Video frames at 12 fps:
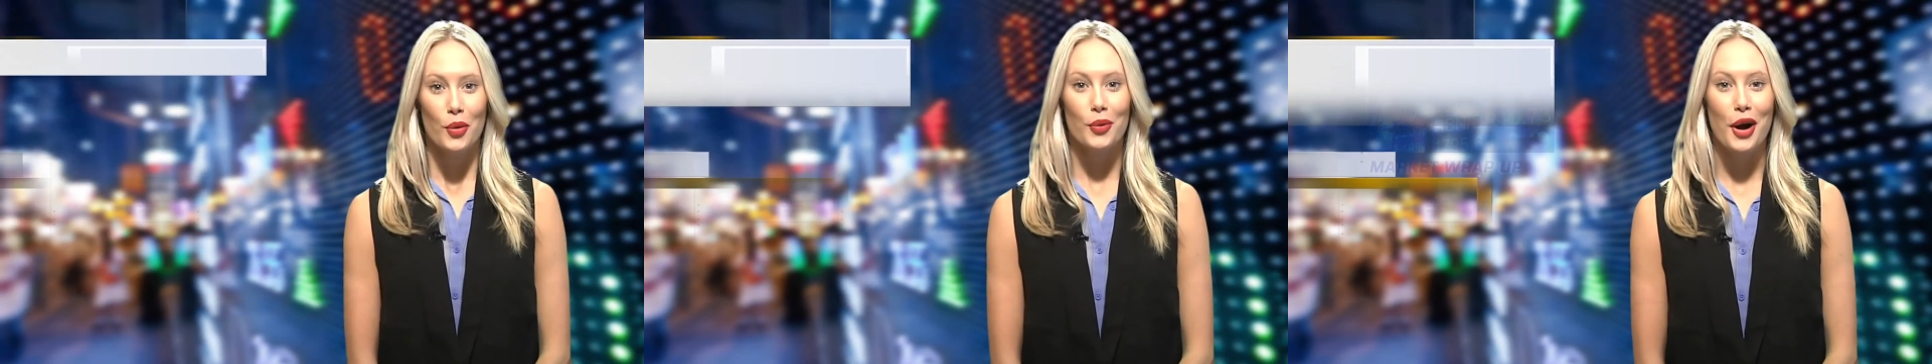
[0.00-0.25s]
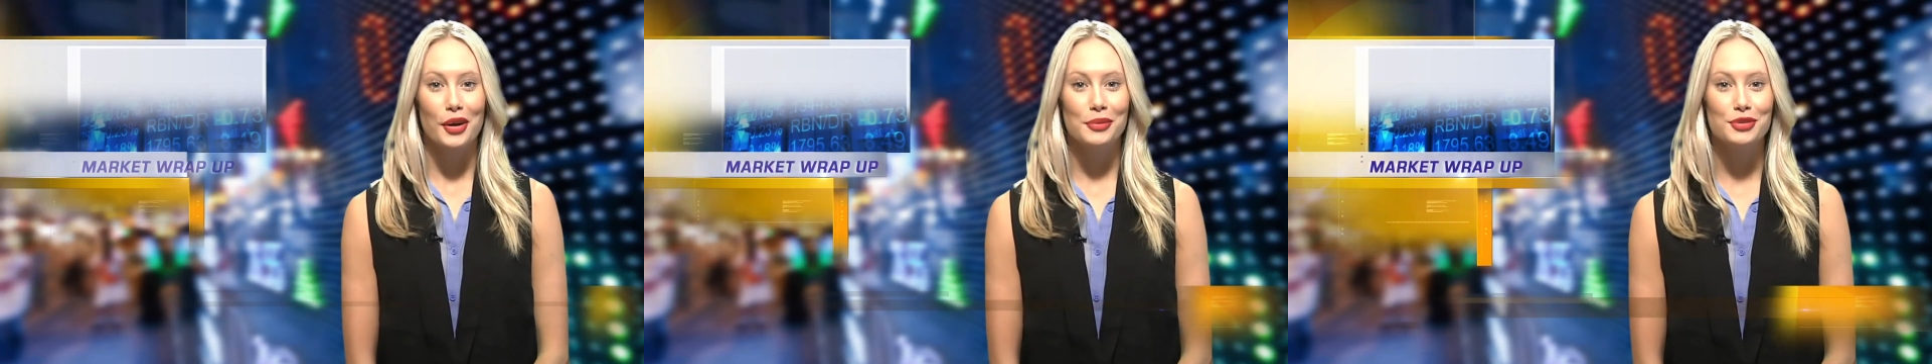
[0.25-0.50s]

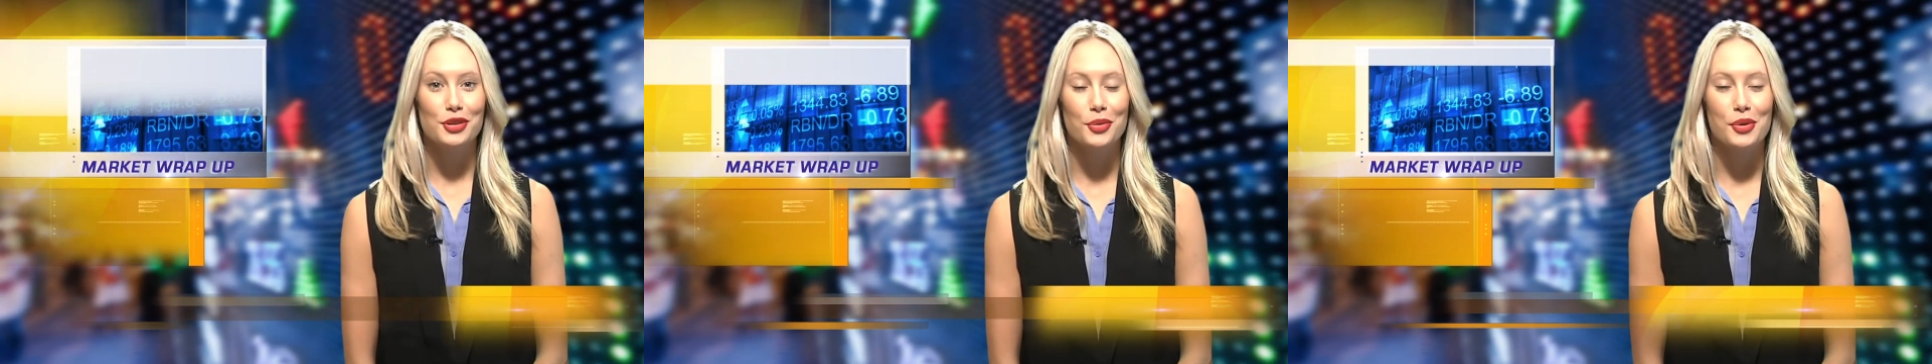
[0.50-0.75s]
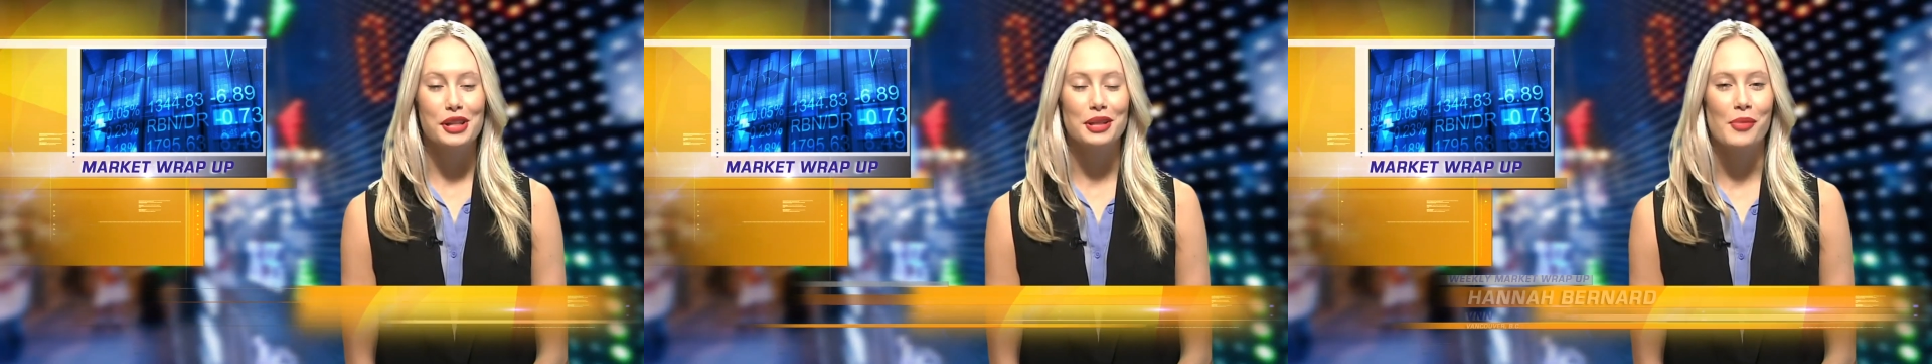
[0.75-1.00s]
Welcome to the
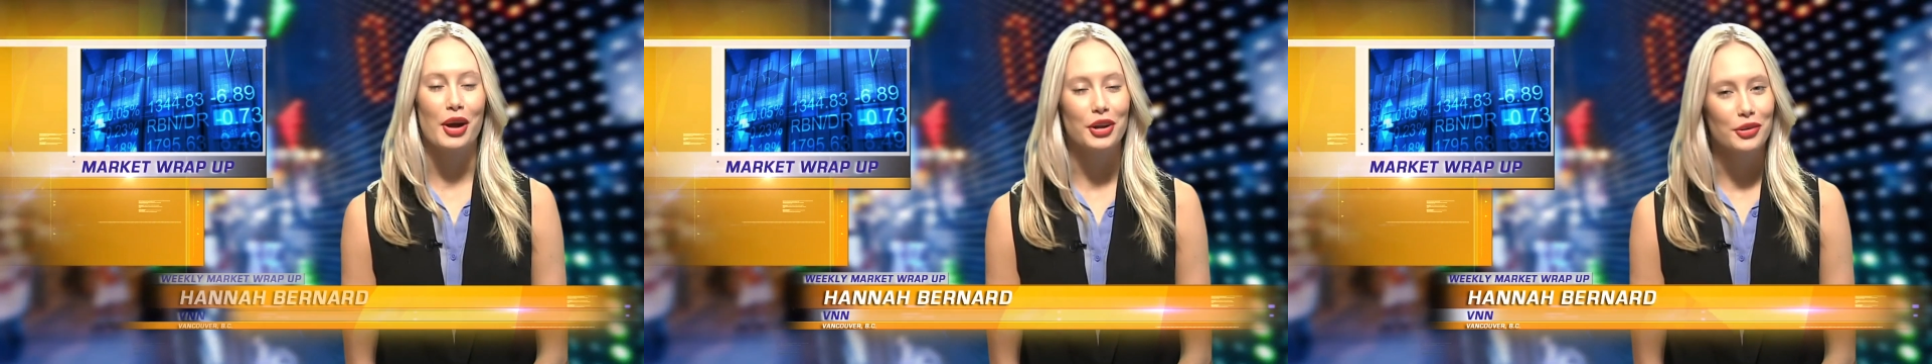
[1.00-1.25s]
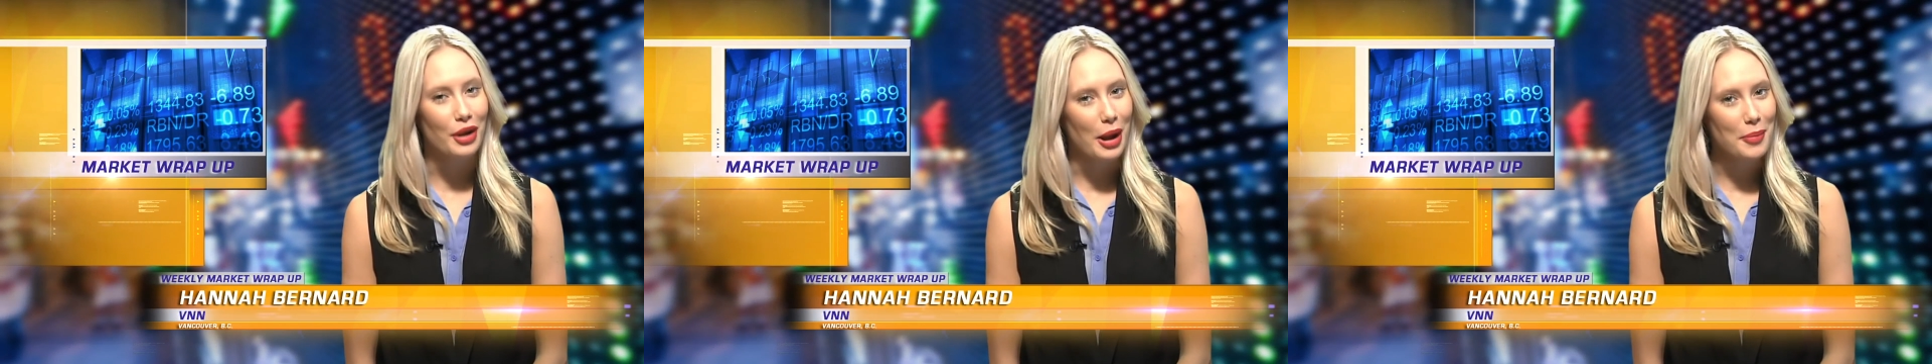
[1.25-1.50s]
weekly
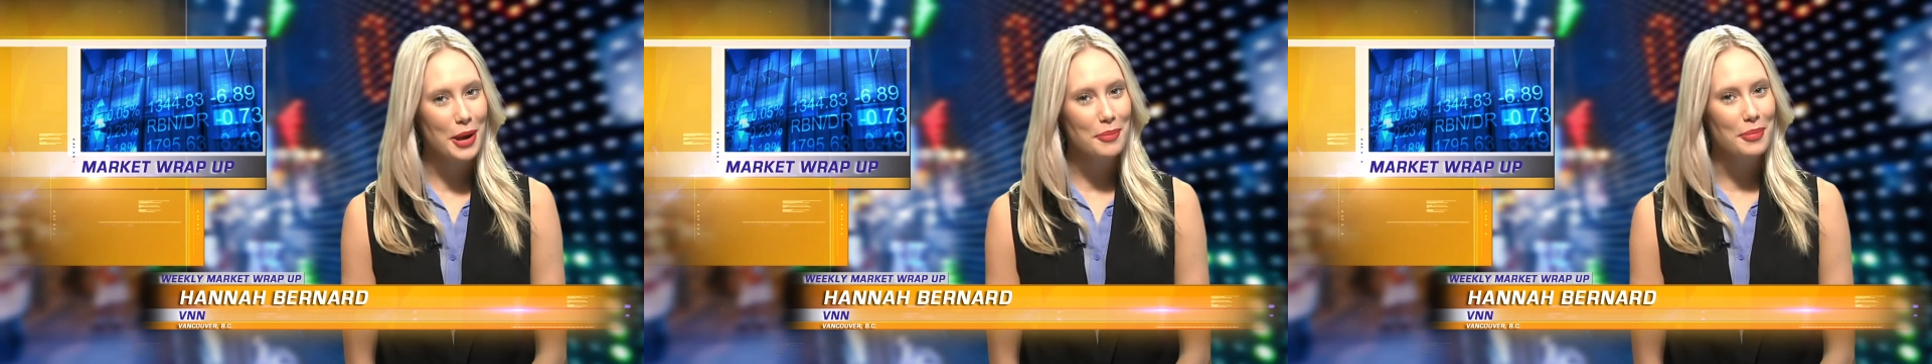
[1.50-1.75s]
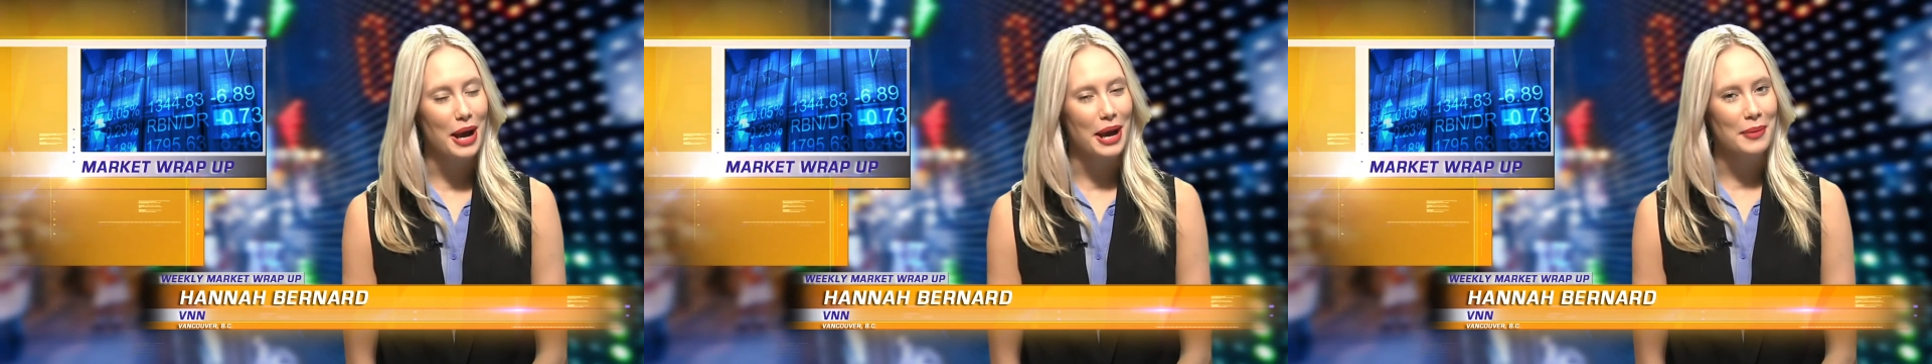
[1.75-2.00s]
market wrap-up.
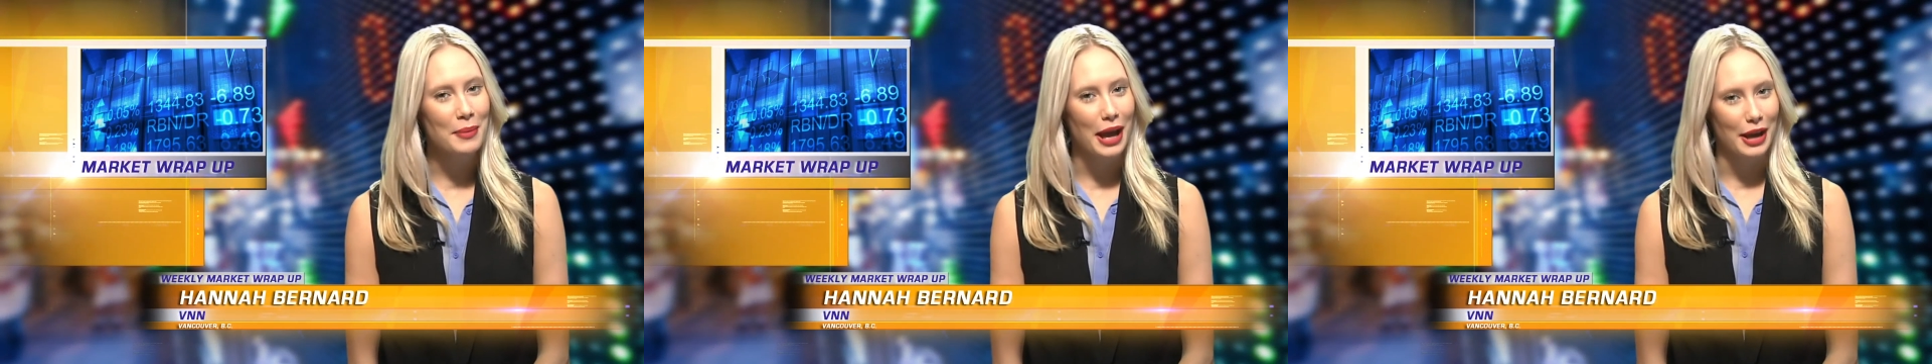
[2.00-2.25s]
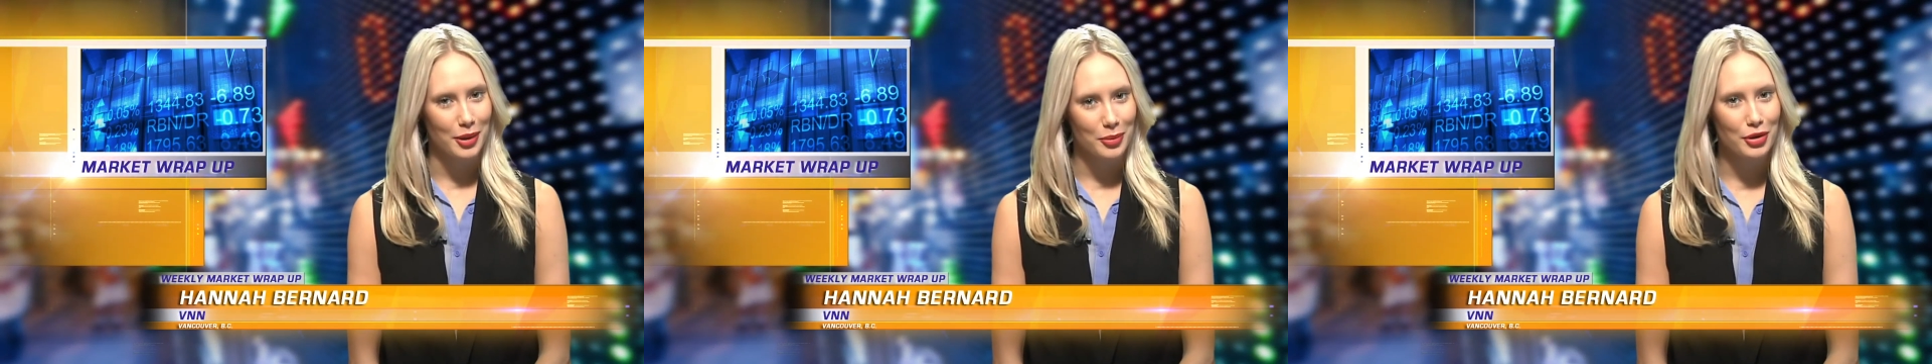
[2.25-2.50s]
I'm
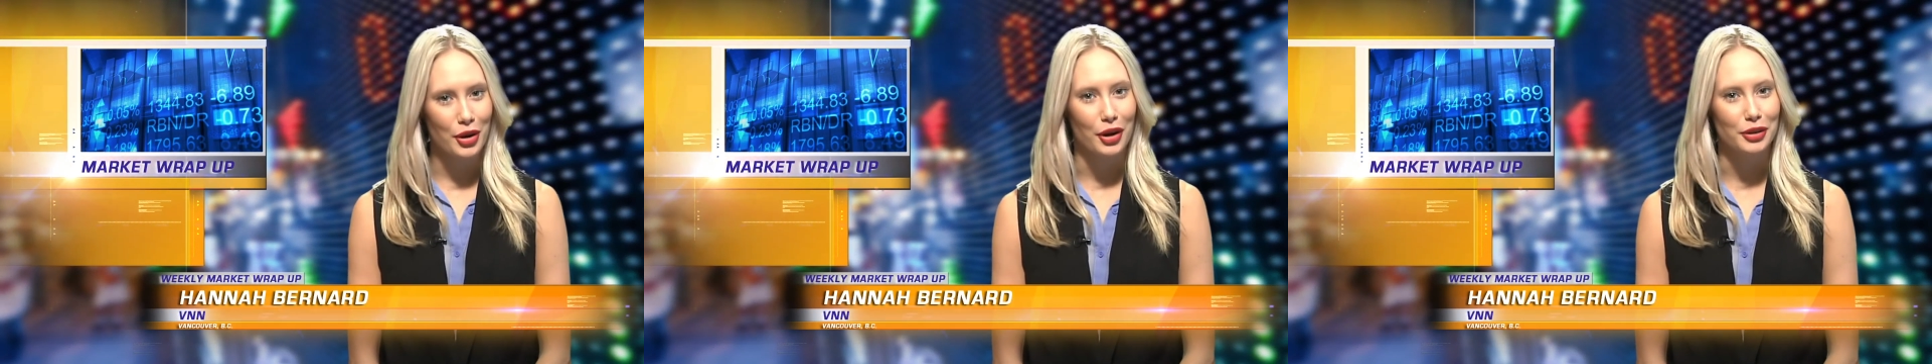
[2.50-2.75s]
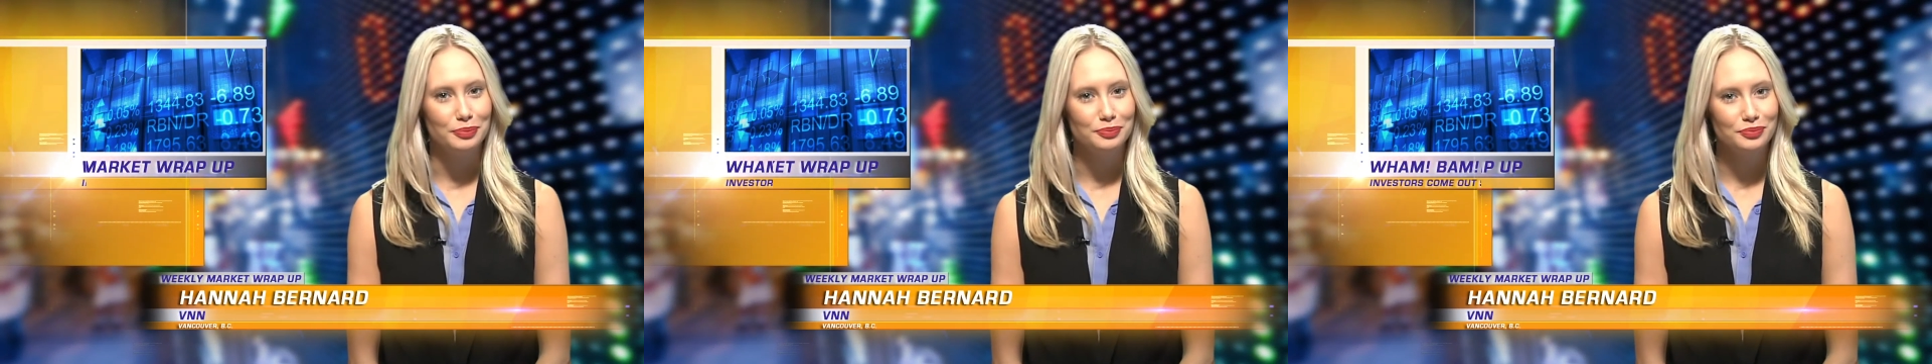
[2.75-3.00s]
Hannah Bernard.